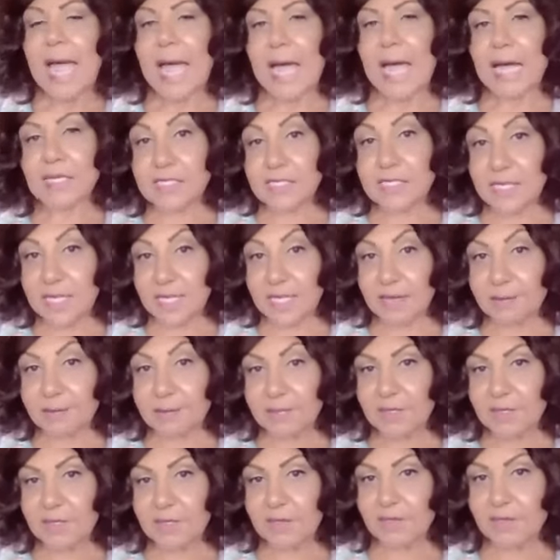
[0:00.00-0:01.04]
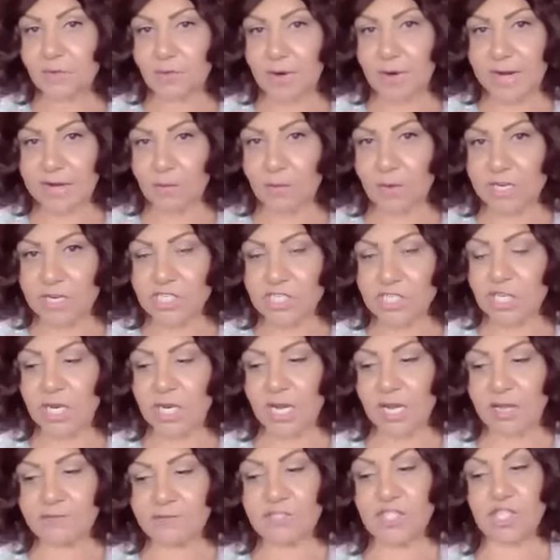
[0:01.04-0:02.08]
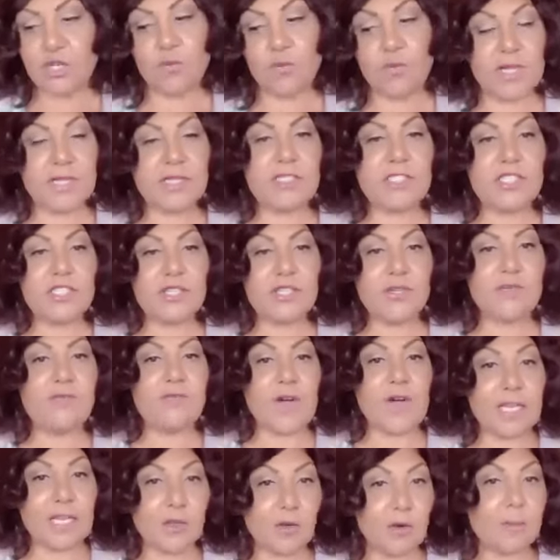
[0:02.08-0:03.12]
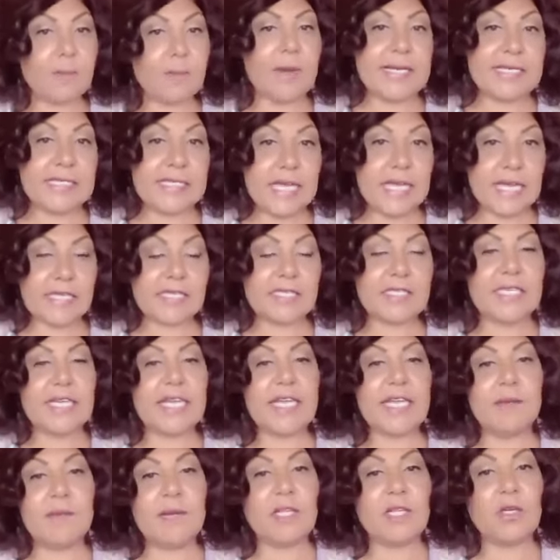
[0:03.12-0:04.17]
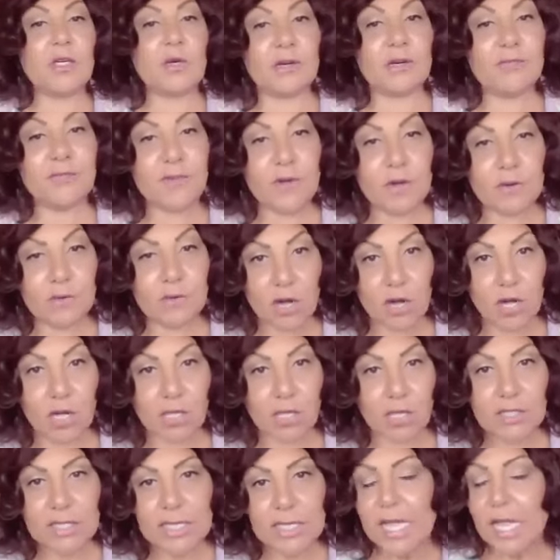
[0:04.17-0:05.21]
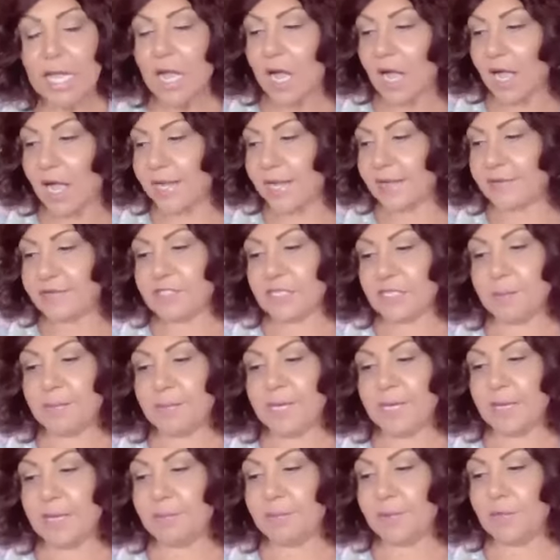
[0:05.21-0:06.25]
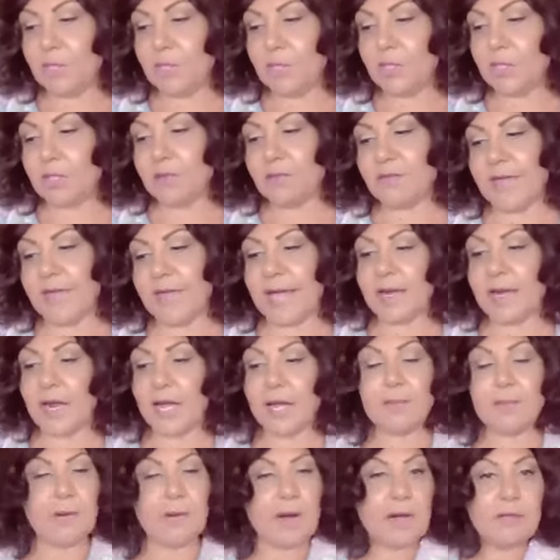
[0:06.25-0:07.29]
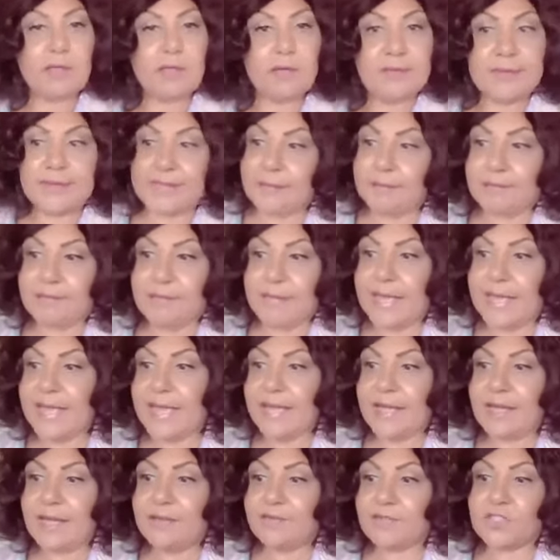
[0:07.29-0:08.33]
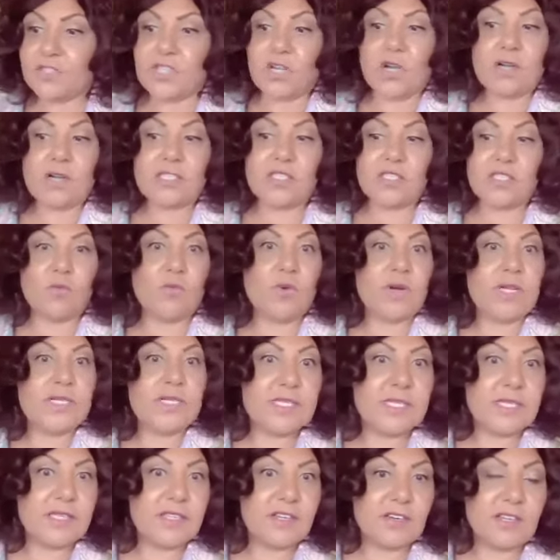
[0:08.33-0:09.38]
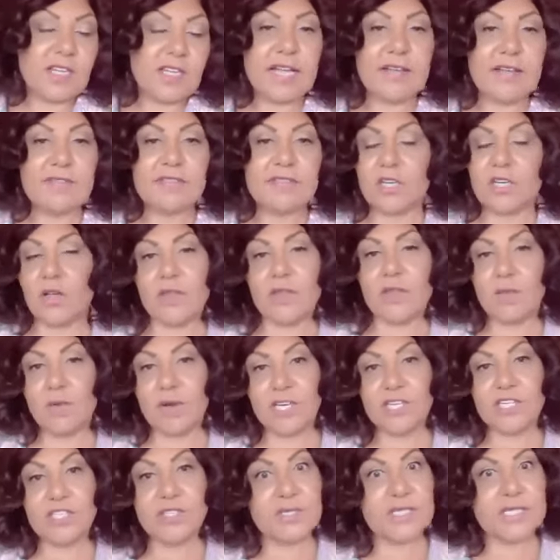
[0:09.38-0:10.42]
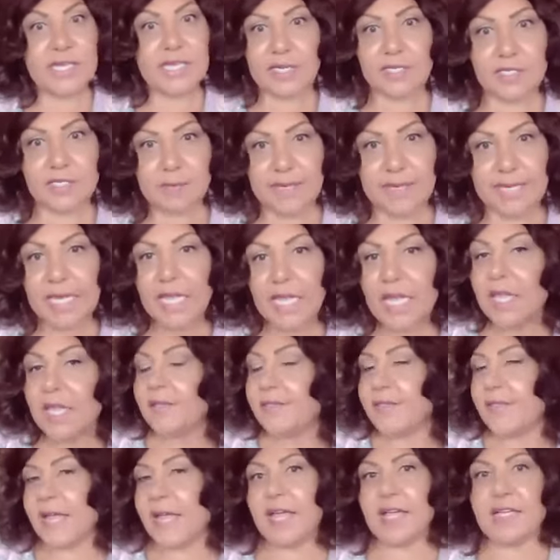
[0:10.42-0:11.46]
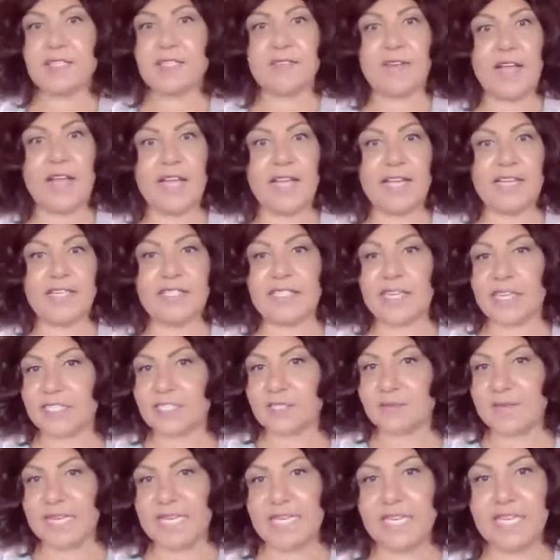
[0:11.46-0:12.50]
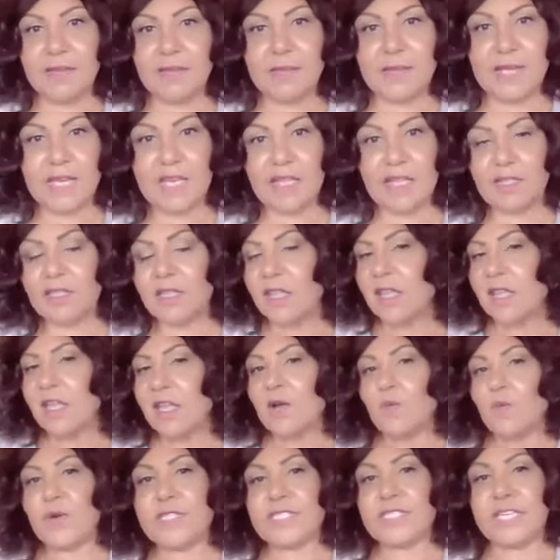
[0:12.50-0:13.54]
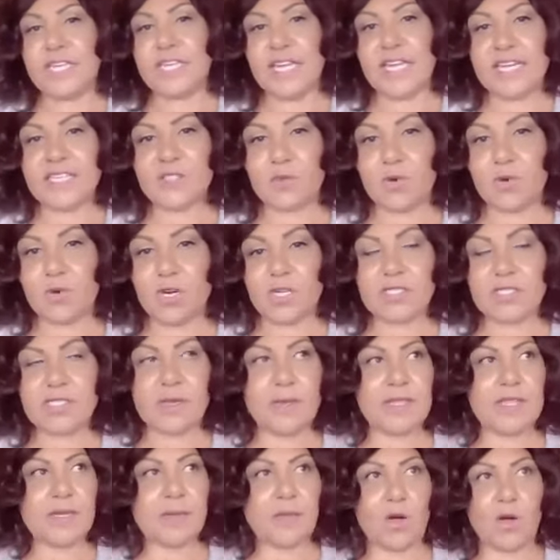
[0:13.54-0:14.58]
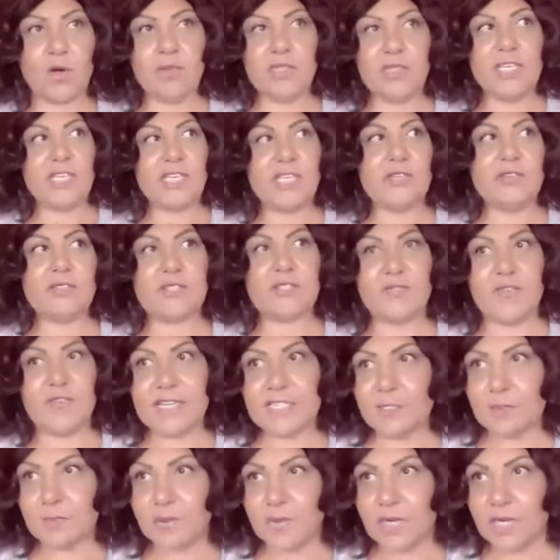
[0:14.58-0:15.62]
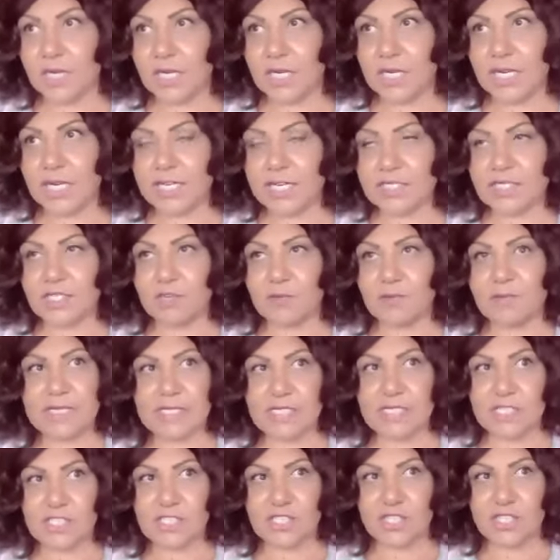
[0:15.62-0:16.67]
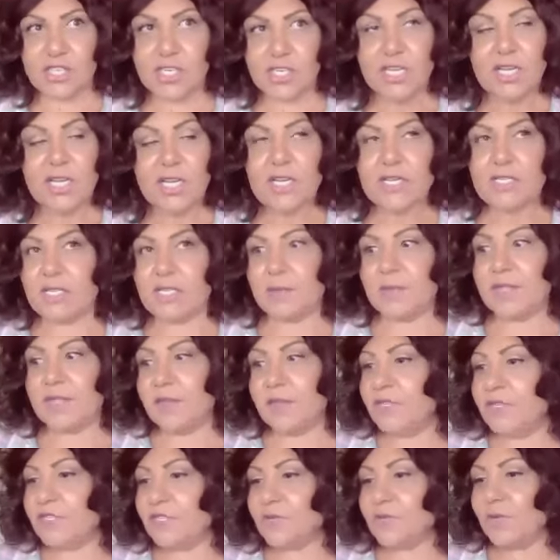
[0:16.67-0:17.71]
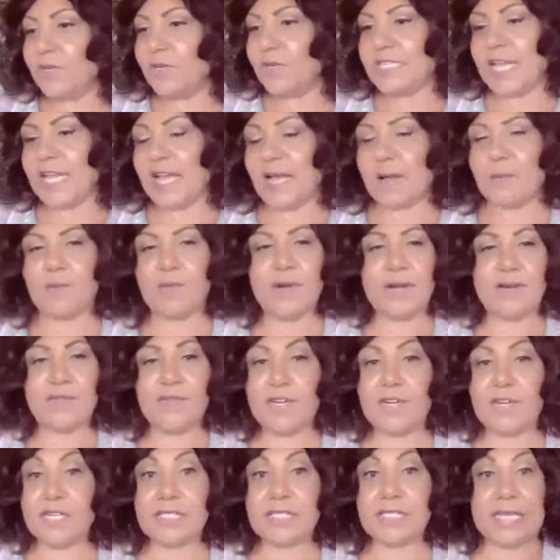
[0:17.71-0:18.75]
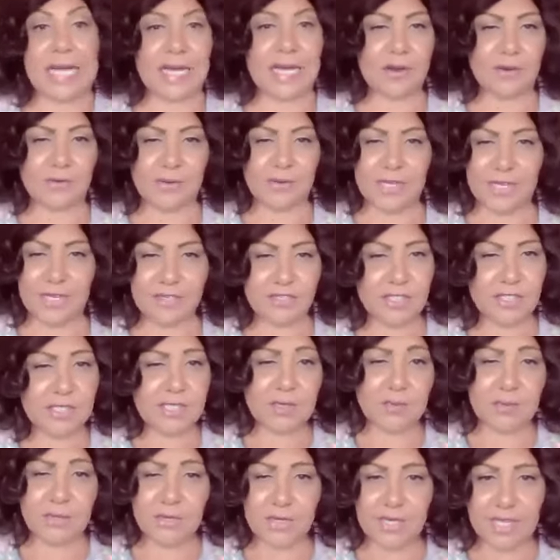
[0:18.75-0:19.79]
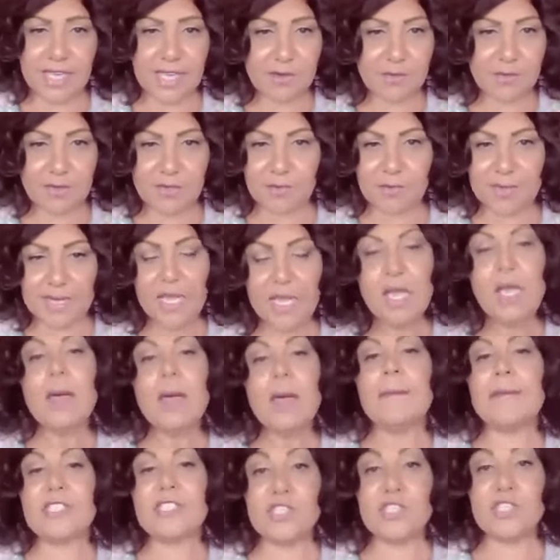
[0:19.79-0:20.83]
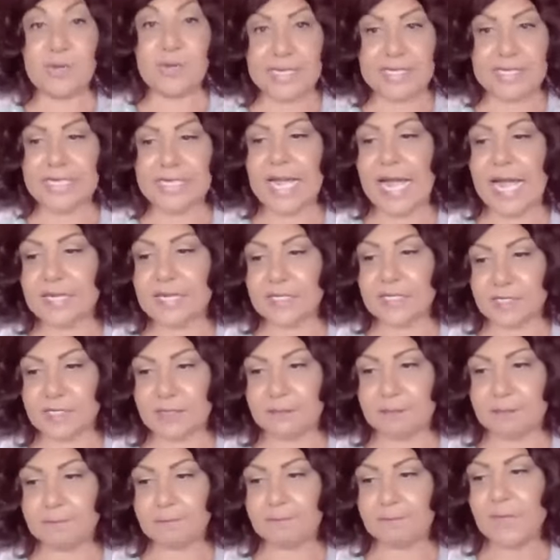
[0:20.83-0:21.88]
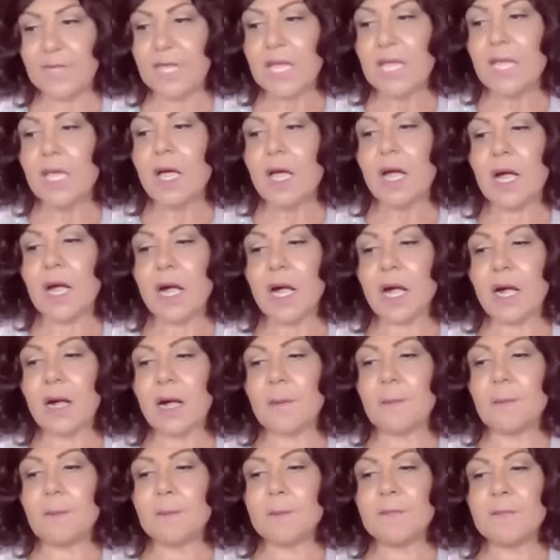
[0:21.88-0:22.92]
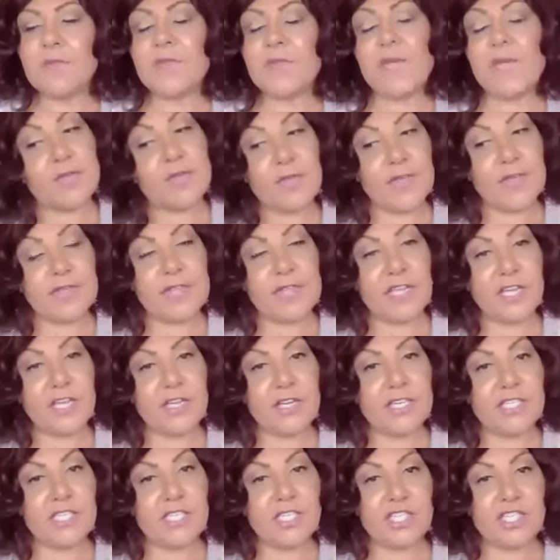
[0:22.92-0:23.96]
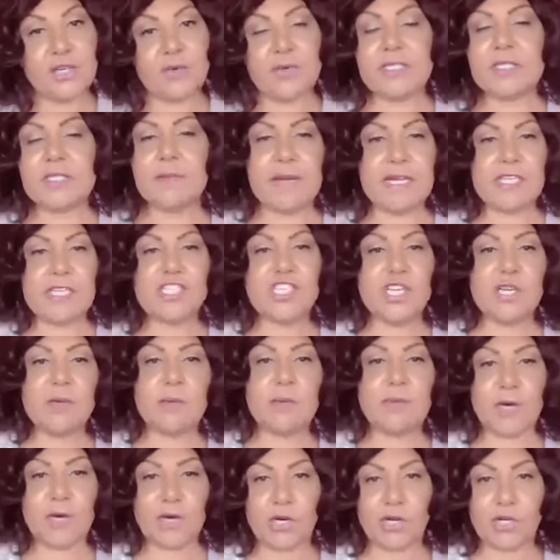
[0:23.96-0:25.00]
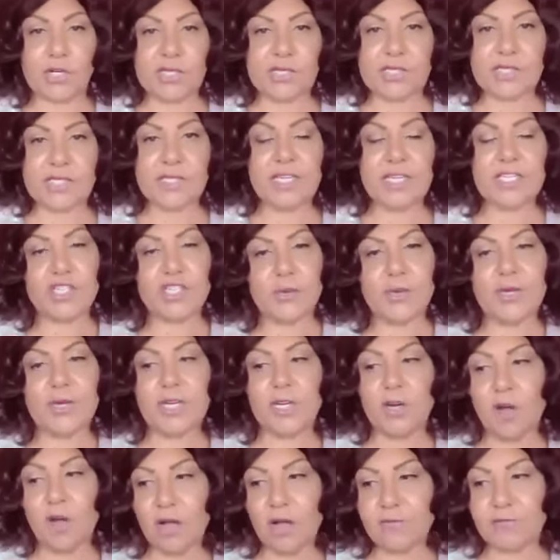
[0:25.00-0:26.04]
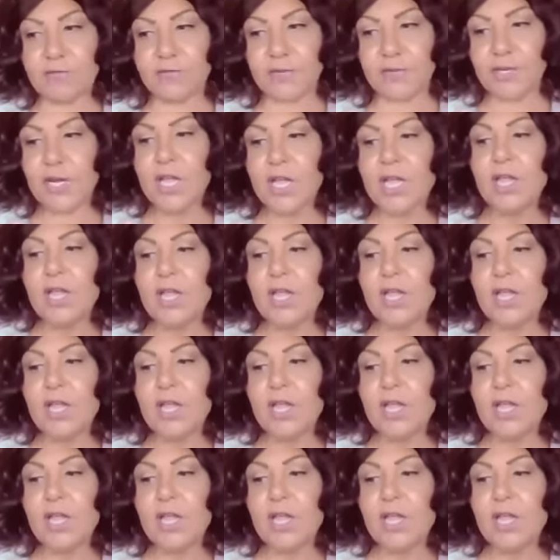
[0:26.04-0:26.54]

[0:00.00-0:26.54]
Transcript: Ask them the right question of, do you want to follow up by text, email, or a phone call? I have some people that I probably may have talked to once in their lives and all they want to do is text me. That's fine, text me. Email, with today's world, some of them only use Facebook as their messenger. Some of them use WhatsApp, whatever it is, I don't care, just communicate with me, but you need to ask them. The other thing that you need to do is mention perks that you can offer.